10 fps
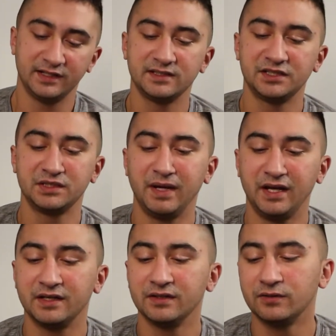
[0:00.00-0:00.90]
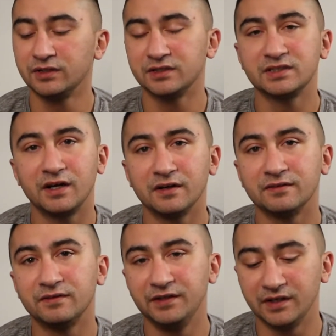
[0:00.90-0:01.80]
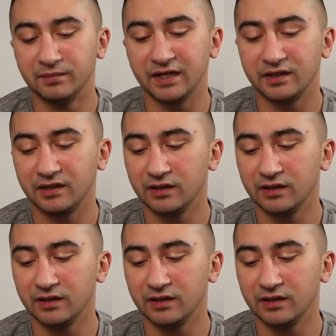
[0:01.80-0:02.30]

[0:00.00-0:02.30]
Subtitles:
is a shemag or your scarf. You can make